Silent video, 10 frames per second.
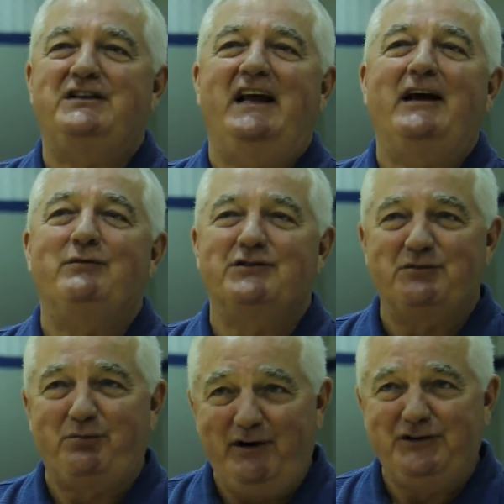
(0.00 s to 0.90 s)
dad was a
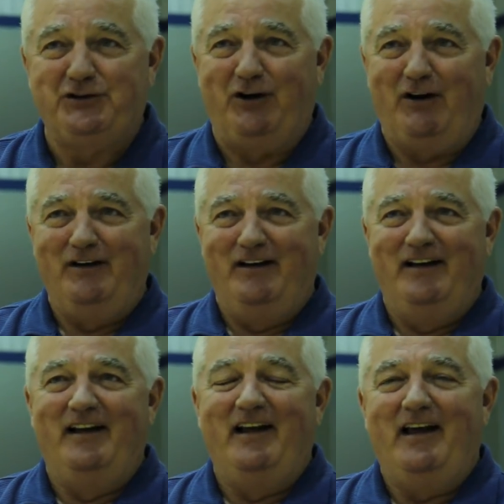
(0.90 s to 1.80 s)
preacher,
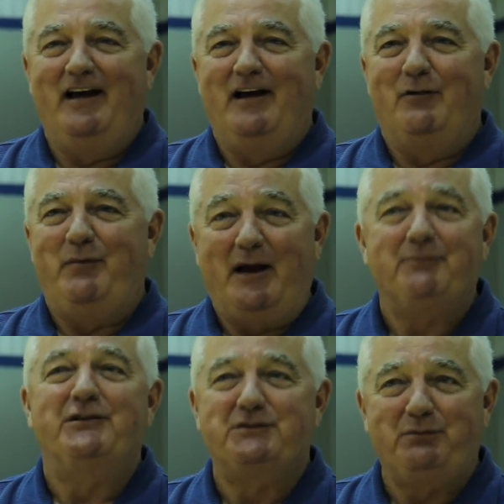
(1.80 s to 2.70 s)
a
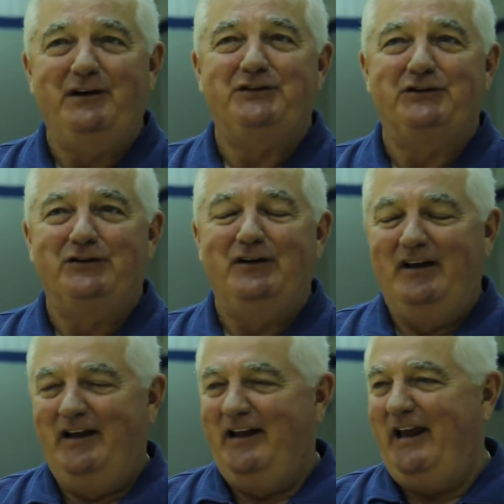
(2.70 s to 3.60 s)
Baptist preacher,
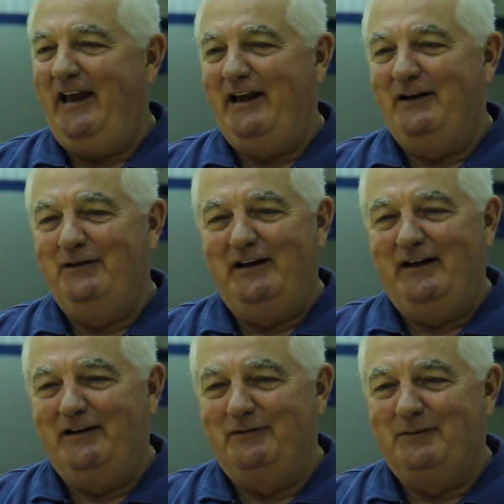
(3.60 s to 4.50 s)
and
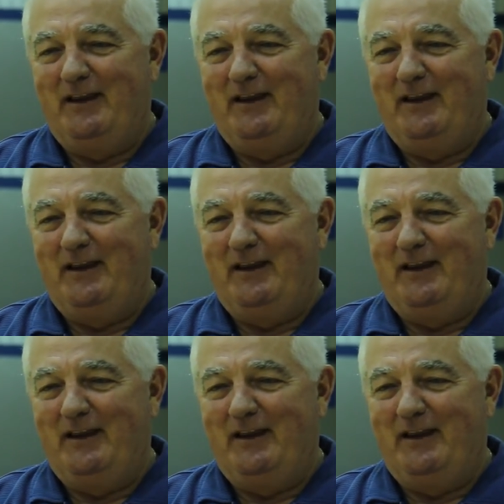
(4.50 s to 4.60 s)
uh,